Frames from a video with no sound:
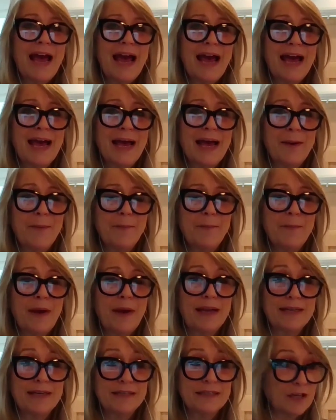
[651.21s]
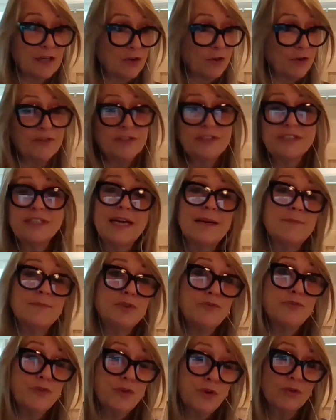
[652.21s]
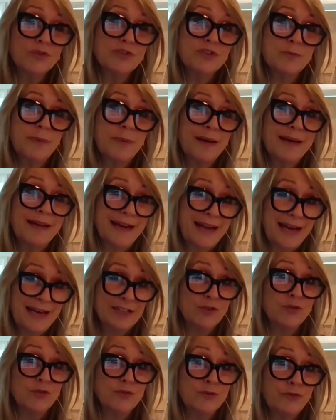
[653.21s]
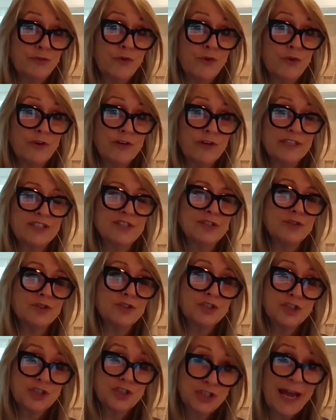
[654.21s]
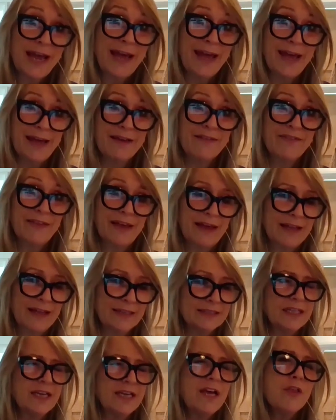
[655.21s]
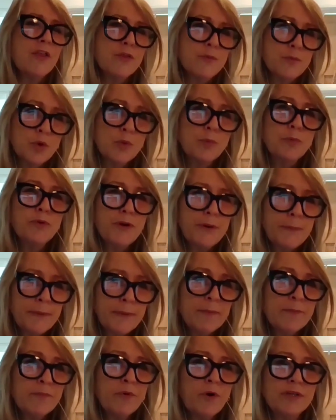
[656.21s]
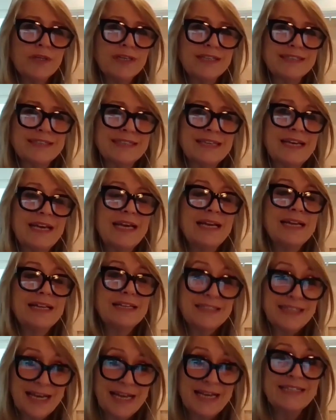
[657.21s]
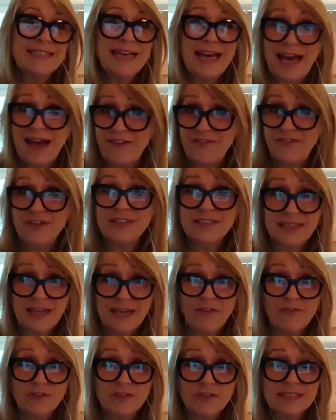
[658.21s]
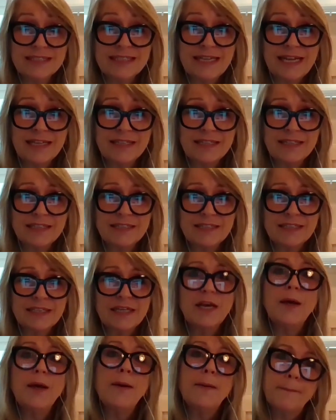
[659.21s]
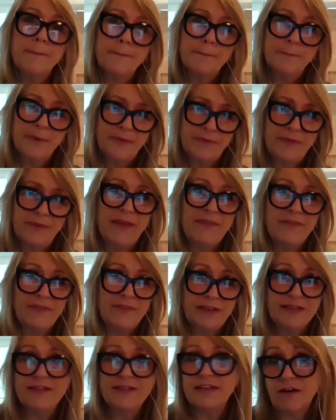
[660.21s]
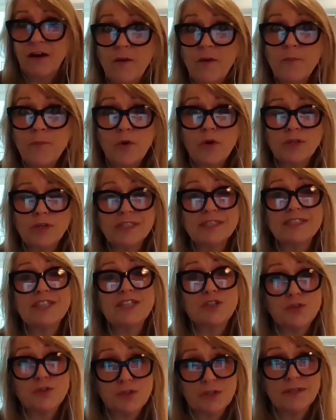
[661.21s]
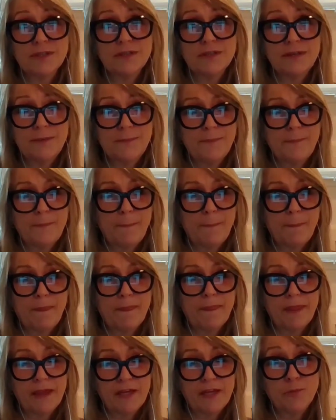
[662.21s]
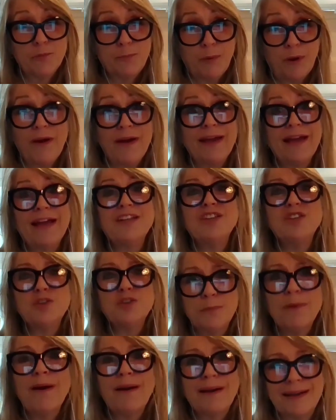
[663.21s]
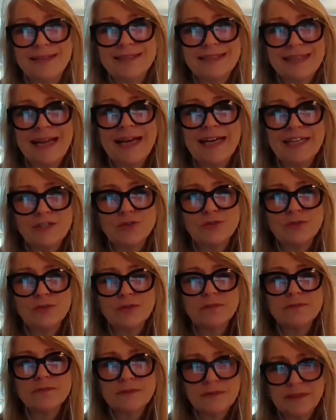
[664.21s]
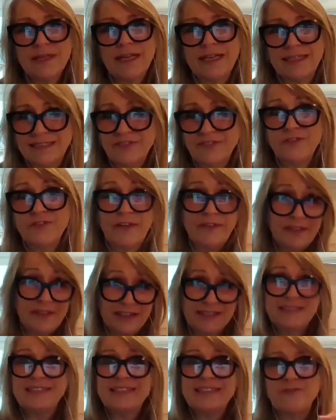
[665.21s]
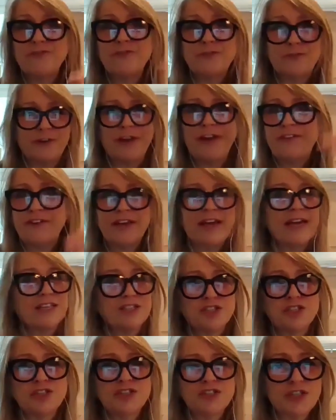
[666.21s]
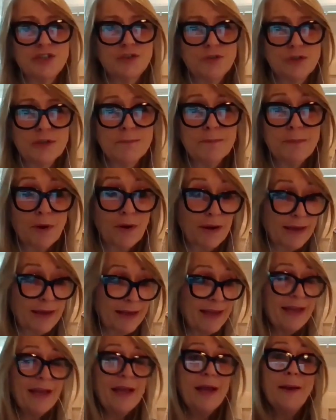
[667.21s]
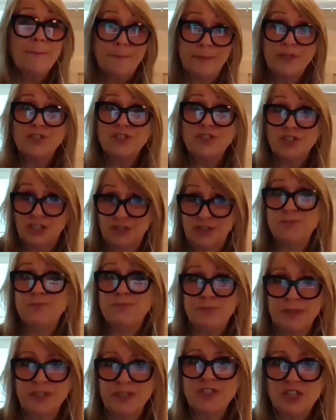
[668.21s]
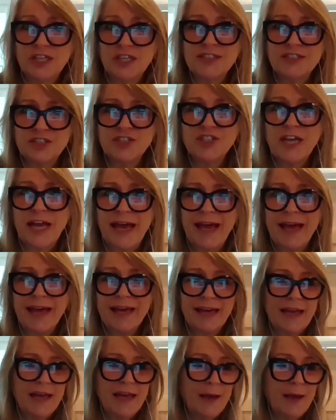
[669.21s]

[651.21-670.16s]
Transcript: And a lot of the time you've got to buy an add-on for it. So check that. The more premium products tend to have it as covered as standard, but then there products that you buy and you buy as an add-on, and there's different variations that you can buy, but just check.